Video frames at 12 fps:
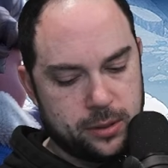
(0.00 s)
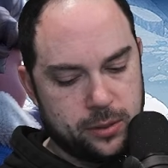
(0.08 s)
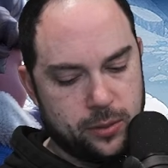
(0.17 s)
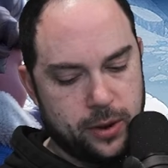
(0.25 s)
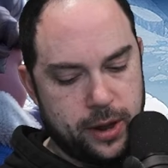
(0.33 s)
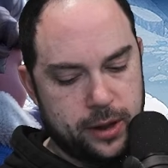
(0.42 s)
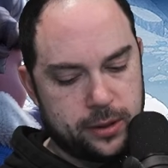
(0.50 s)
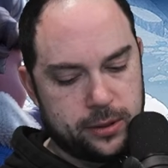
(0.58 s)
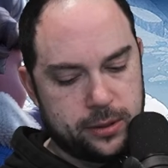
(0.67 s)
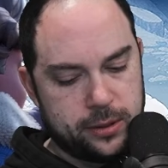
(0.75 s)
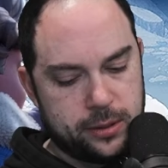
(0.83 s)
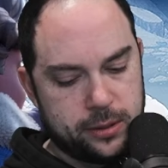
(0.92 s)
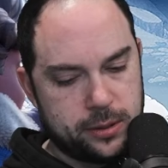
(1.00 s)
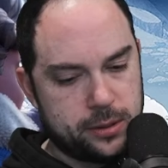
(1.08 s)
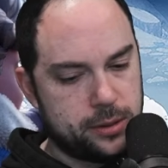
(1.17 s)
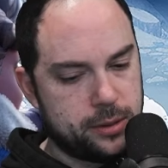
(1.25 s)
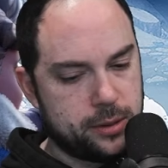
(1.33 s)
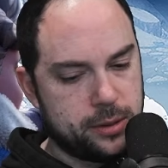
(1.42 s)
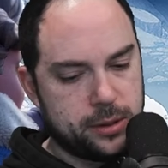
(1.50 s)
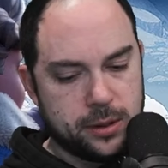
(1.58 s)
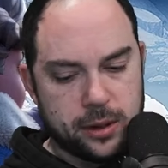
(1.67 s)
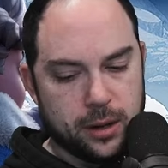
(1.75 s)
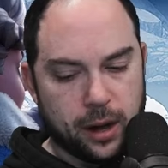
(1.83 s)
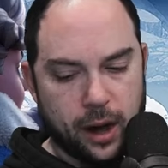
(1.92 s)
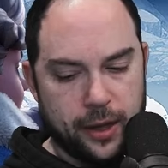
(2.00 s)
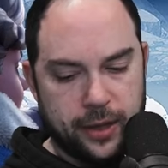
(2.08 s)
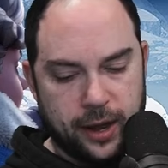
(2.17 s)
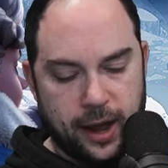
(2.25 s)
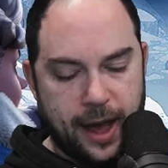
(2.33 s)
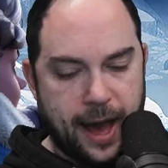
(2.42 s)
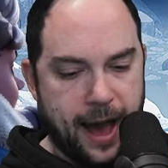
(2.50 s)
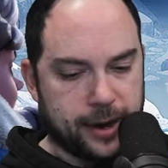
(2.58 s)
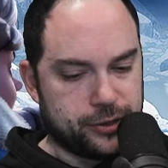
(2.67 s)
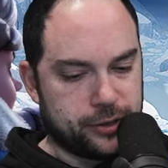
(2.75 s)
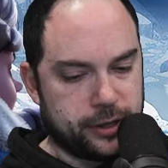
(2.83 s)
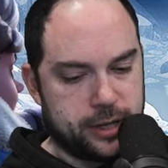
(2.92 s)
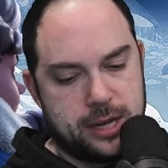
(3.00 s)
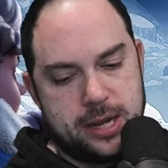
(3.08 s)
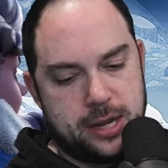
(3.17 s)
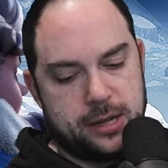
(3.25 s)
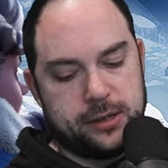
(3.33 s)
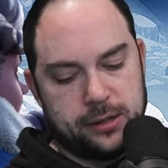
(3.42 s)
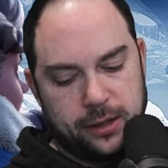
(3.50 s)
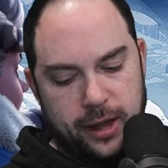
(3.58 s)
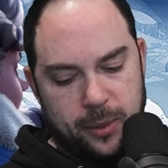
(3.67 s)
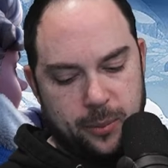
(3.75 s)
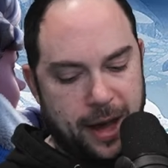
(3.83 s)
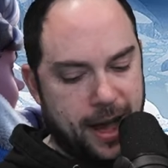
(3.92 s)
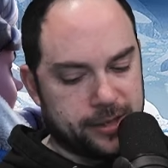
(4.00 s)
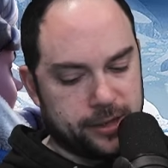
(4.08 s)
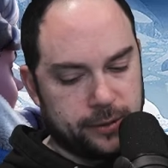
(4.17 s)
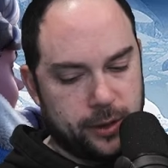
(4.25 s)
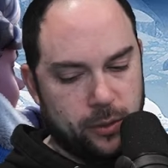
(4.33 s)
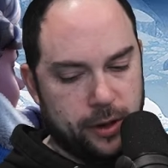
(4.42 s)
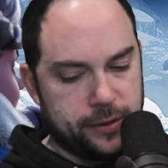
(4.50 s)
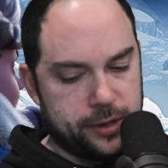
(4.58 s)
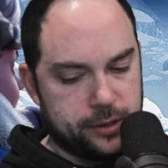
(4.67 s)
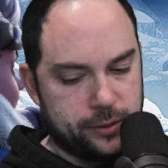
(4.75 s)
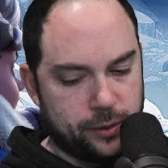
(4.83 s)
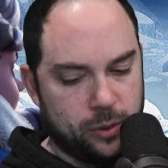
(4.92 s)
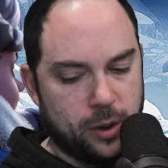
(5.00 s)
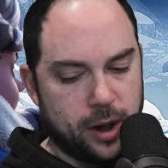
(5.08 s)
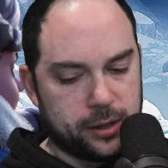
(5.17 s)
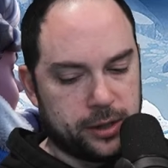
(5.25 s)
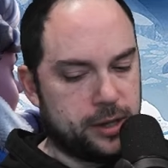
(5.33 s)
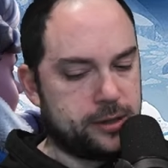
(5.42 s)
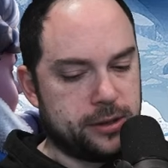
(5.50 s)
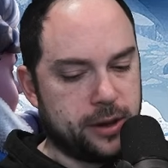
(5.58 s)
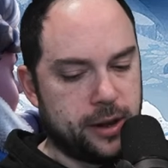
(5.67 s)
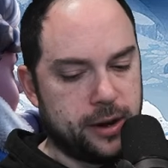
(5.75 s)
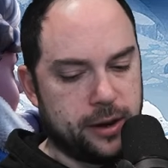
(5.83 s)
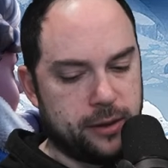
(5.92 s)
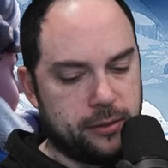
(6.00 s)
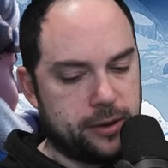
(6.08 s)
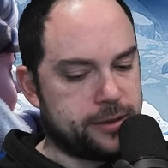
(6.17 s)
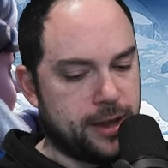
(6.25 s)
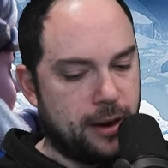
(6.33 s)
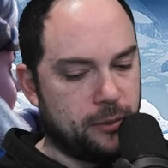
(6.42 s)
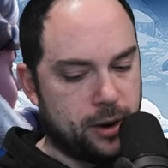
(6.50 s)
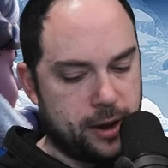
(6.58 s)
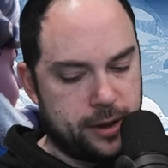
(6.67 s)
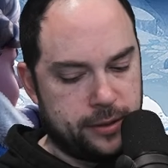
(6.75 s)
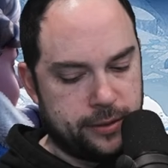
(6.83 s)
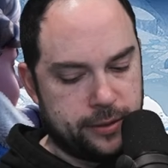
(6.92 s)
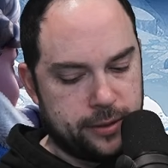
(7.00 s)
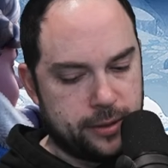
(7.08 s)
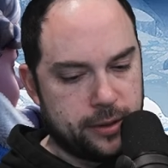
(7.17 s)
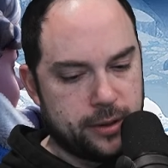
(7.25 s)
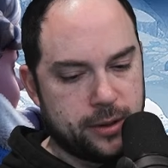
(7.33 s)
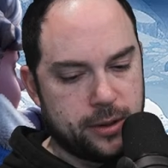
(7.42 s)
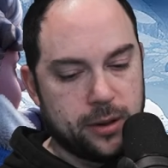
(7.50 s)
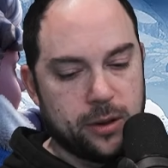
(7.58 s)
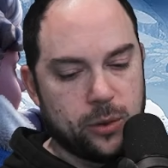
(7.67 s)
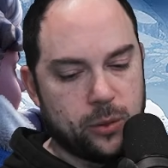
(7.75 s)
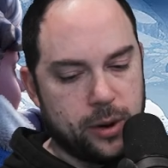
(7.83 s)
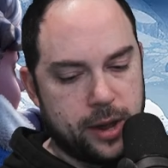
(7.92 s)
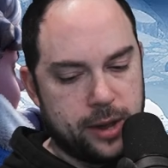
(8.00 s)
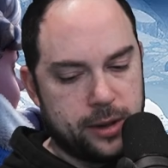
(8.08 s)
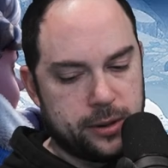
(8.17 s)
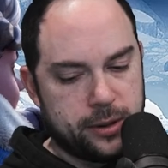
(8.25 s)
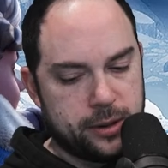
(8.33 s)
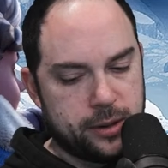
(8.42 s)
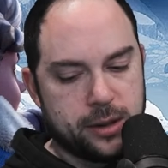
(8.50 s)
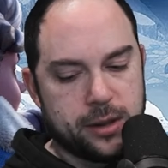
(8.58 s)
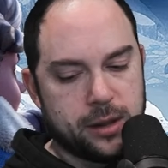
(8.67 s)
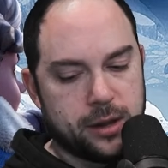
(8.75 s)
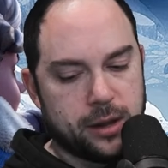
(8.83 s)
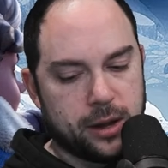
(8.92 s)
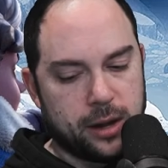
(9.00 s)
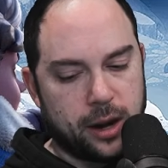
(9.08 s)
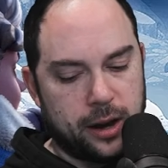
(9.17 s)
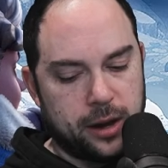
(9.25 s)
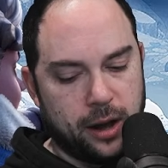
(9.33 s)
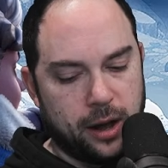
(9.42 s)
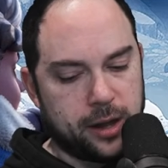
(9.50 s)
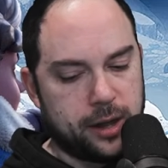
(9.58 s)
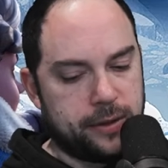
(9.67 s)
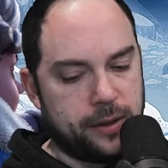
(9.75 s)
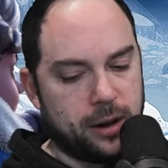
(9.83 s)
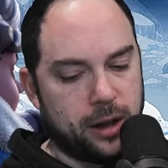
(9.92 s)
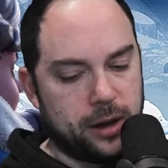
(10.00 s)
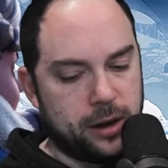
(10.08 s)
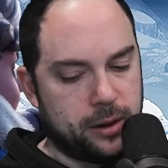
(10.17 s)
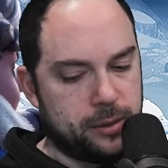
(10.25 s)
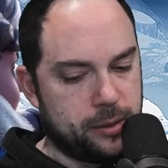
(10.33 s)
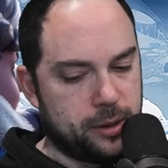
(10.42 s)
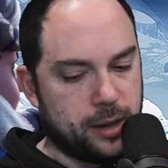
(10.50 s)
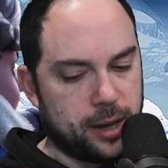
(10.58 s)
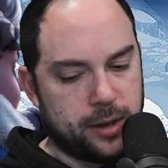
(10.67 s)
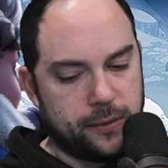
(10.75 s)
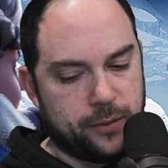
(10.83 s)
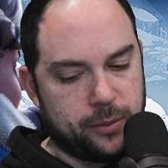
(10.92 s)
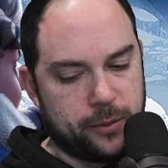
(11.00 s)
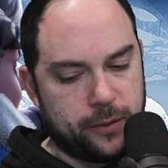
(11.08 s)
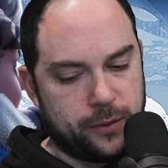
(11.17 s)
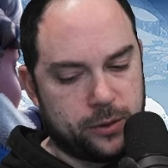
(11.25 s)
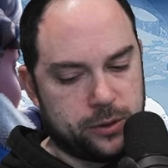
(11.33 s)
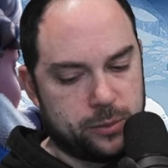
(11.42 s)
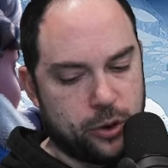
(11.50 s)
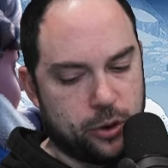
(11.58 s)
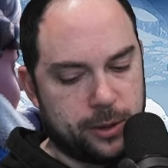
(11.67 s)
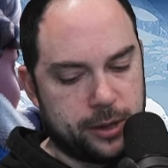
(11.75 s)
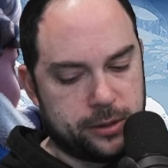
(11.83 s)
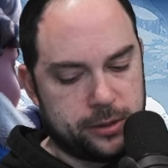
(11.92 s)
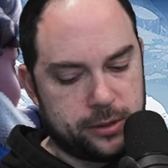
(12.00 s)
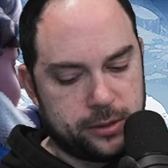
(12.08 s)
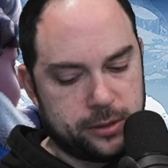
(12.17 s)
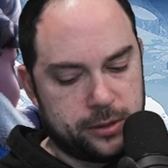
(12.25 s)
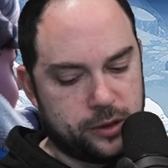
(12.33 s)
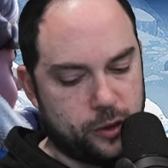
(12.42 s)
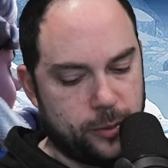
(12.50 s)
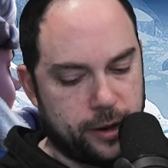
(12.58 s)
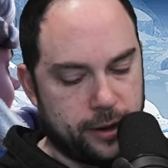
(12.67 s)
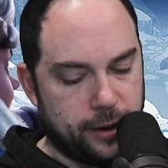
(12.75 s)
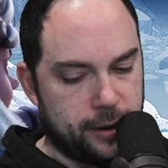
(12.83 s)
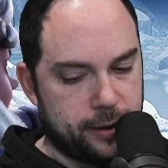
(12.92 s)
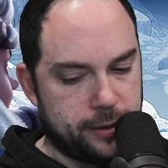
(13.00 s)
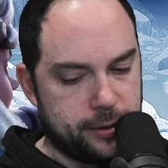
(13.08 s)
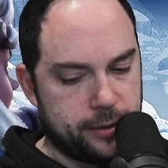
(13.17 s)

Wait. I think I actually need to like passively run these for a while to get to 900. Is that right? Wait. Can I not get to 900 like from the first moment? Oh my god.